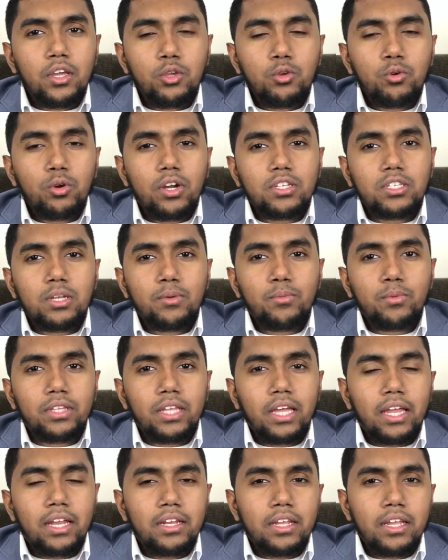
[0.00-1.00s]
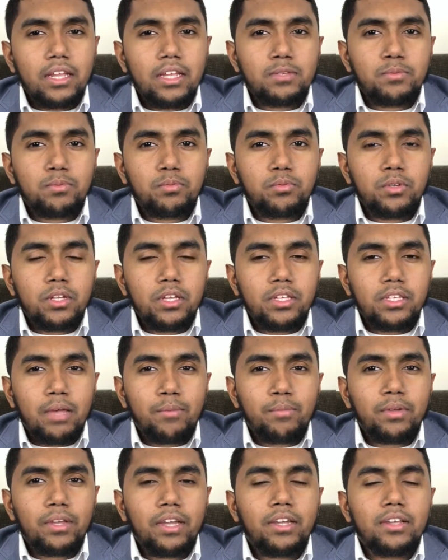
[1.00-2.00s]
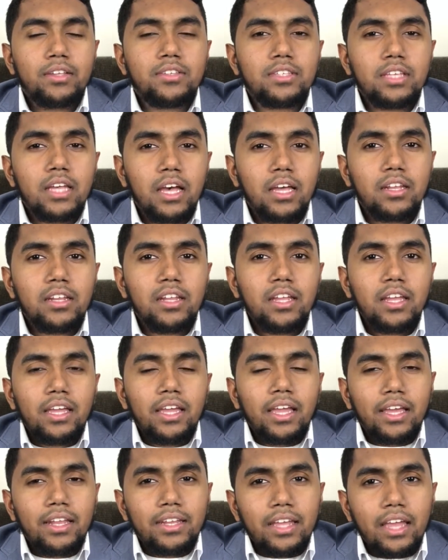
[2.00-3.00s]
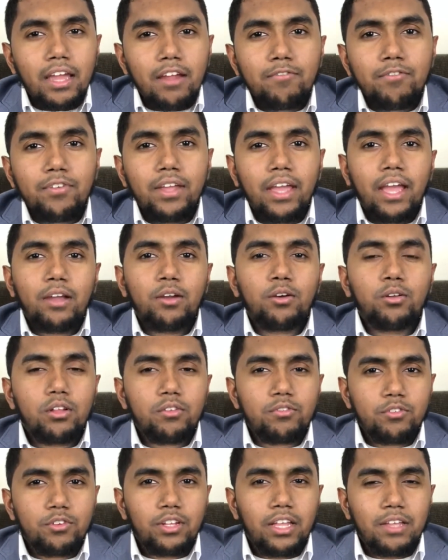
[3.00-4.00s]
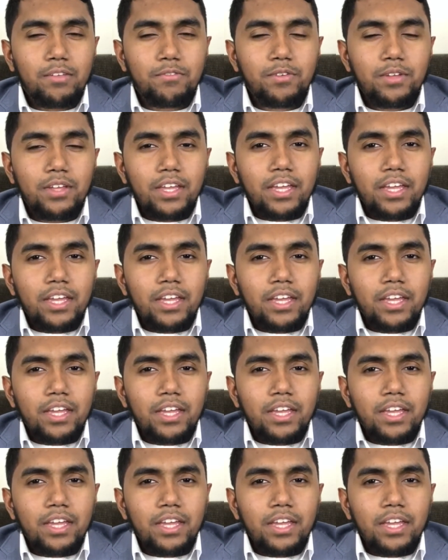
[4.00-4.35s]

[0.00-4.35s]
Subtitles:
You are someone that is having ihsan in every angle of your life.